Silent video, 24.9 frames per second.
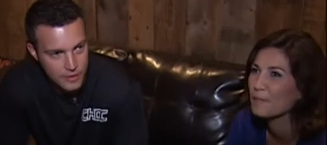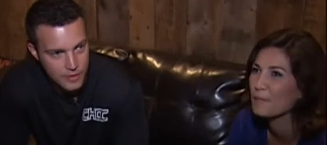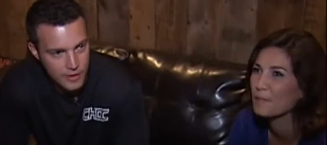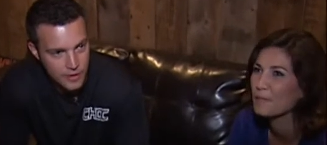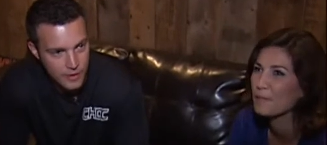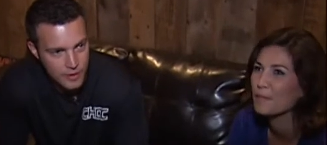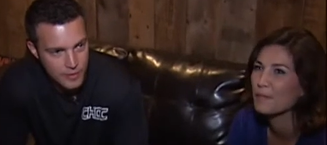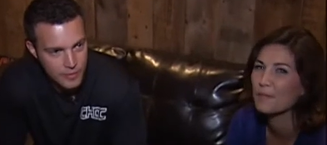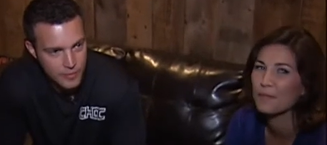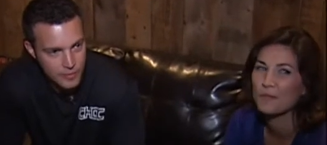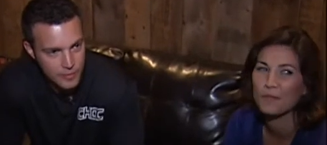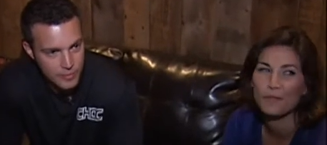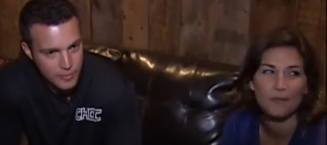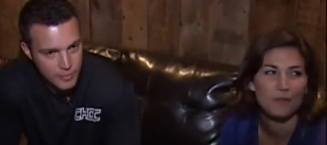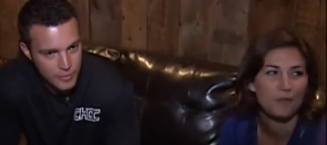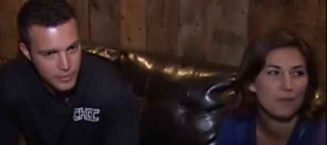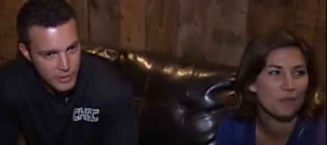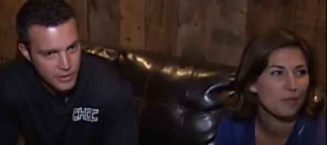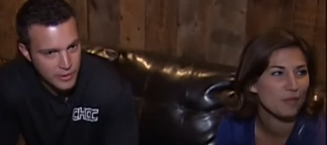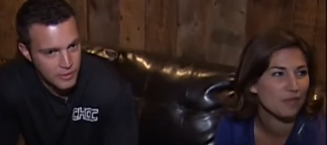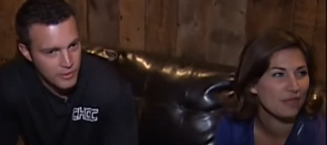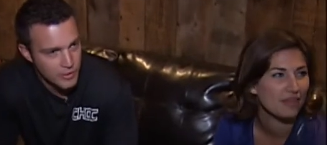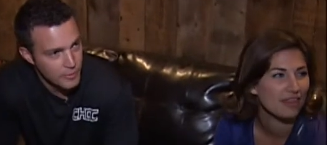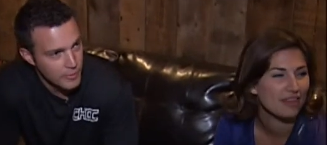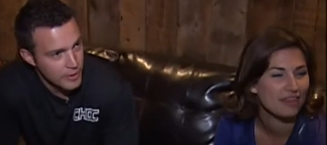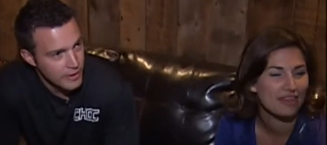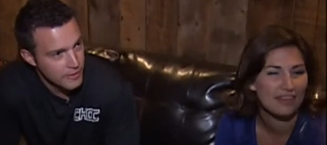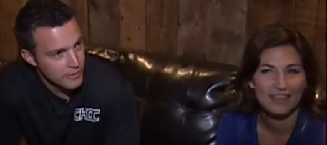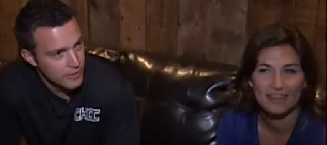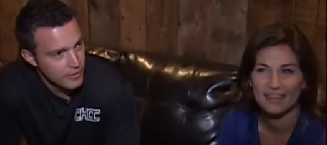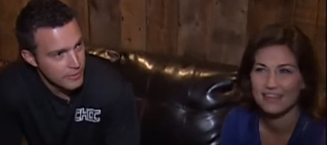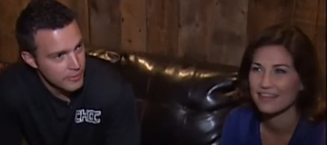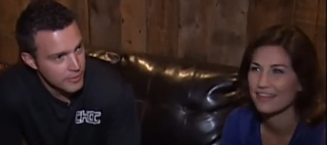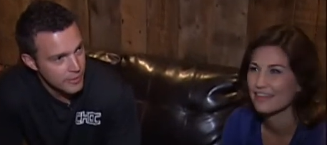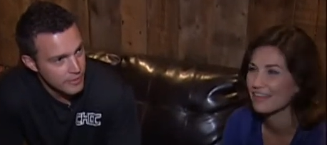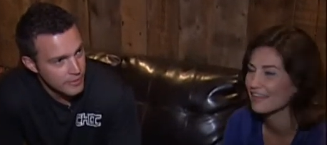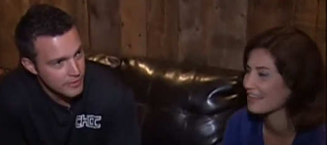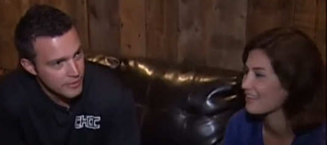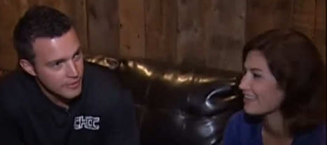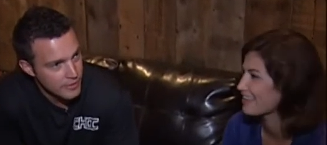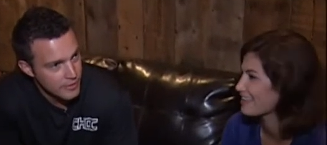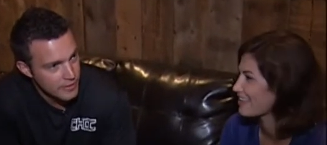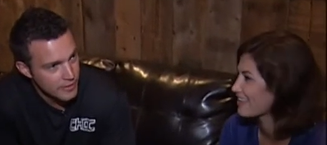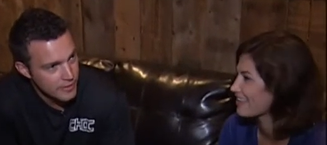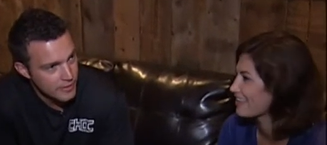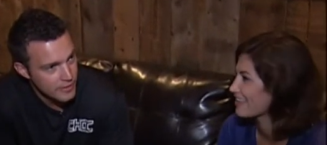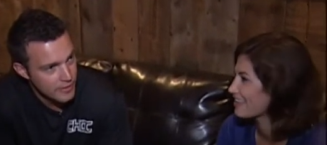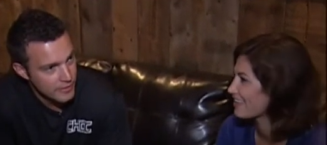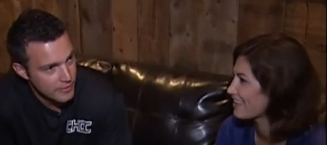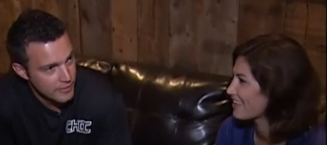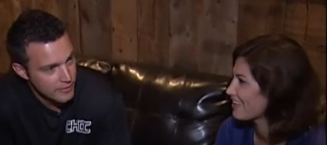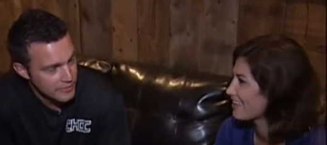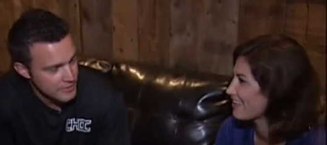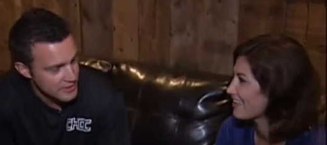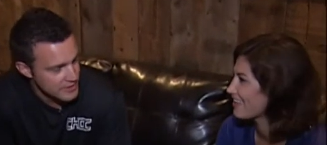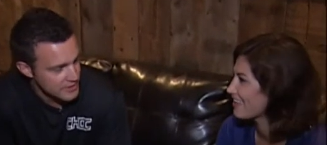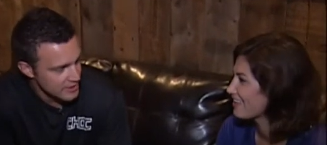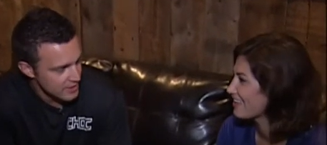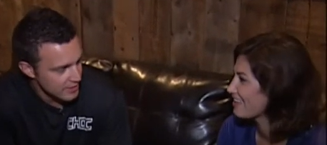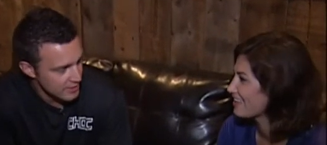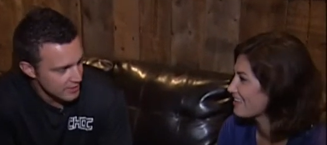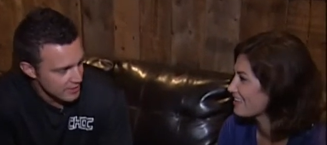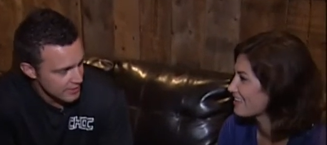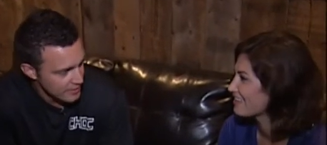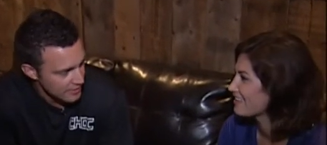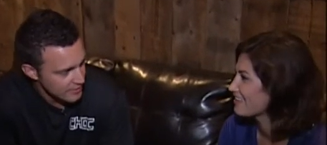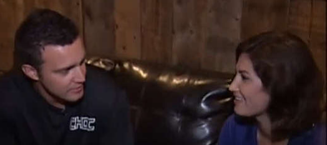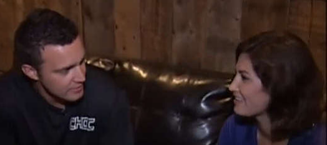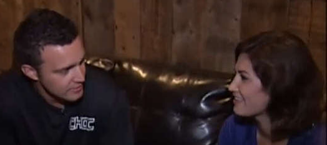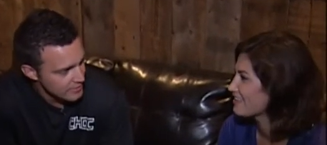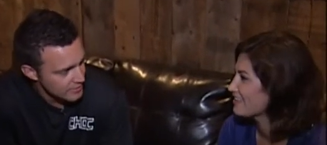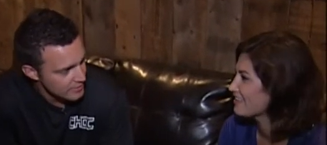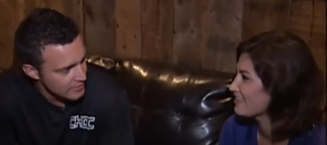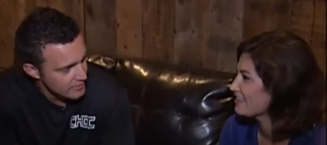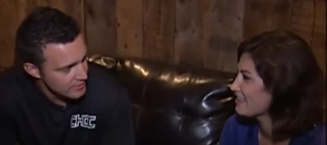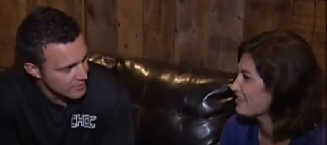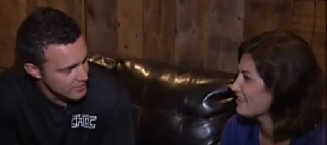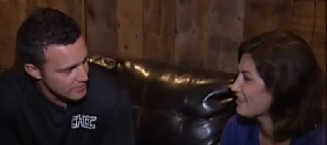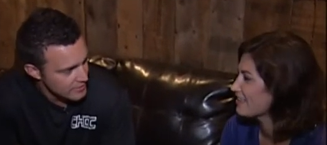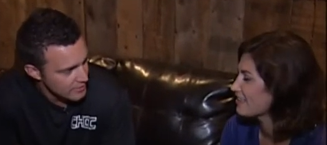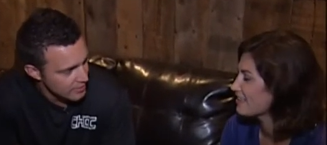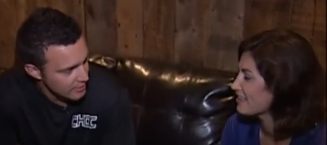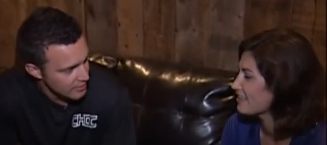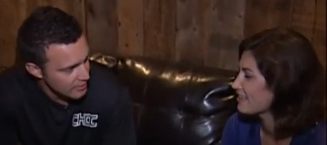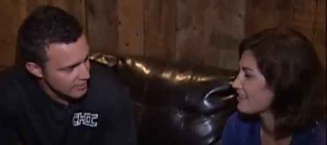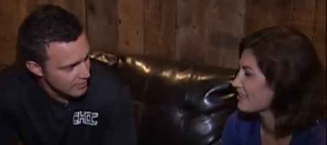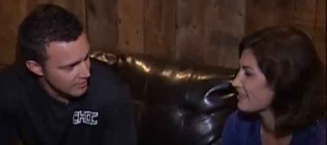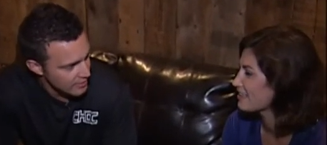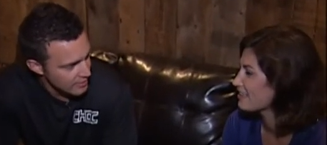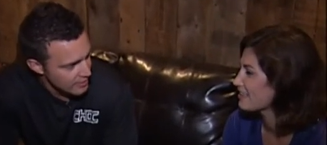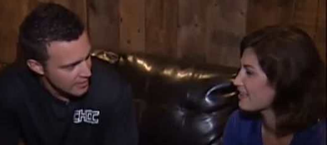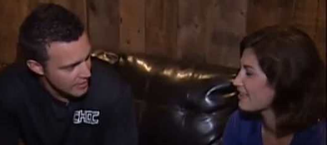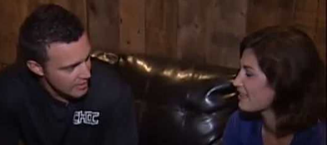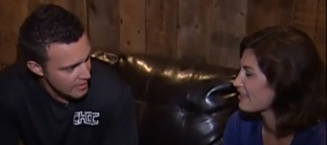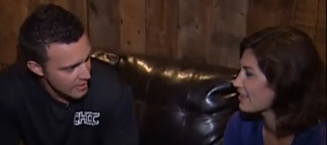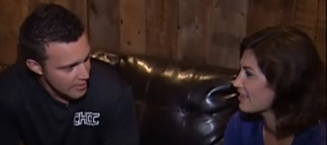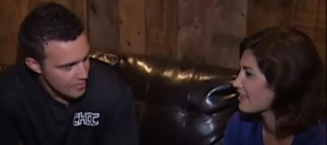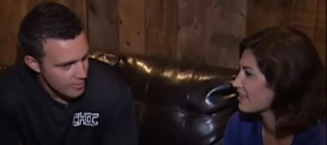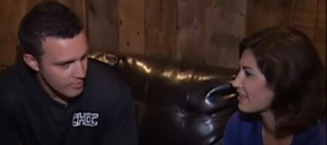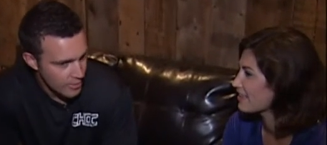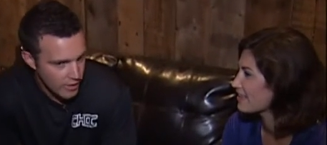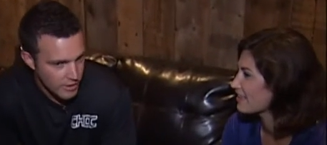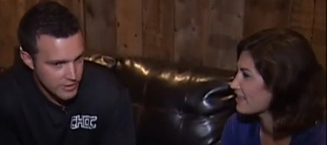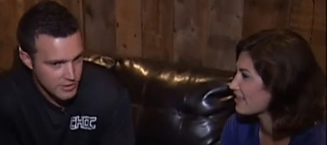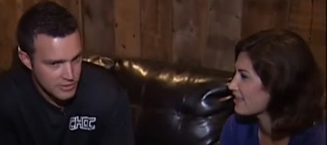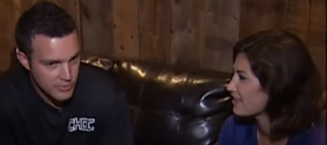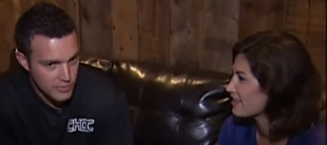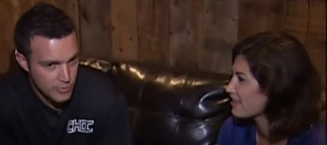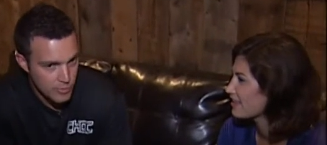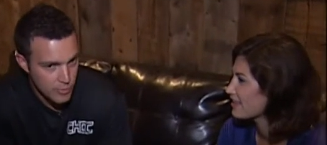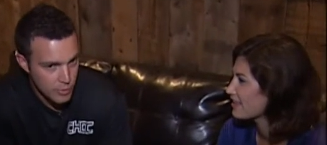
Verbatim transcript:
Speaker 1: uh, pretty incremental within the facility. Mm-hmm. There's a lot of positive